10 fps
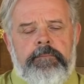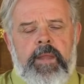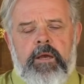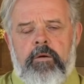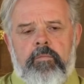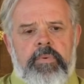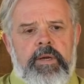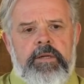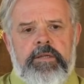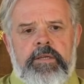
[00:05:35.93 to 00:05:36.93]
I can't
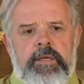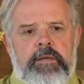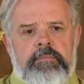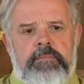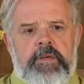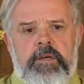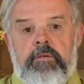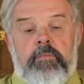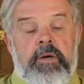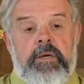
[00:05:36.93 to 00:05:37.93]
barely take care
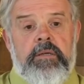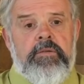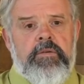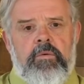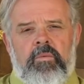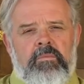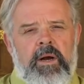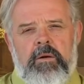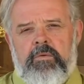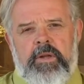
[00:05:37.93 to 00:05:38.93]
of mine, so
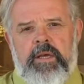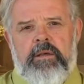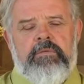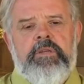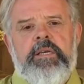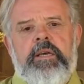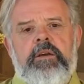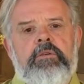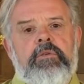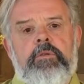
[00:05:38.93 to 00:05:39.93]
how could I even take
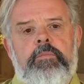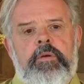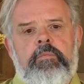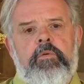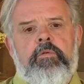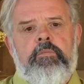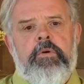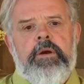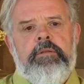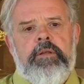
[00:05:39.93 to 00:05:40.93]
care of other people's
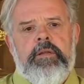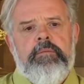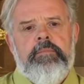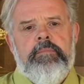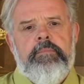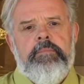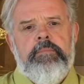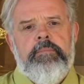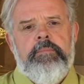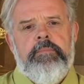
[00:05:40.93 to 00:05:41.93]
breath and
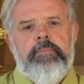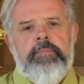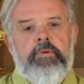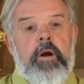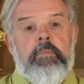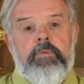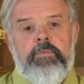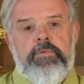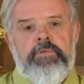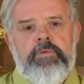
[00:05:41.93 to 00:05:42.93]

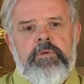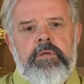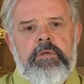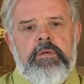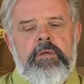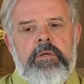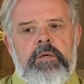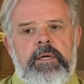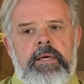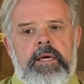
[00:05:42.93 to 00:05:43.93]
problems?
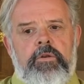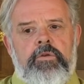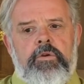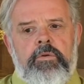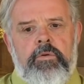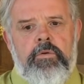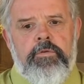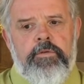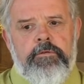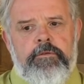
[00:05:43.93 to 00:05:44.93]
And you don't
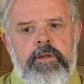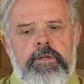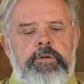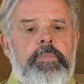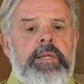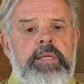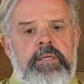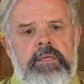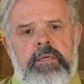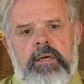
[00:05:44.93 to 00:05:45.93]
also feel
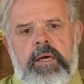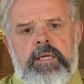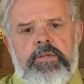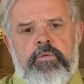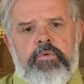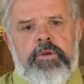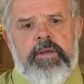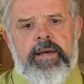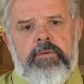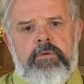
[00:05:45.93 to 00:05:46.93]
depleted as you breathe
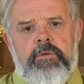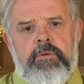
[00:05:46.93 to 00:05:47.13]
out.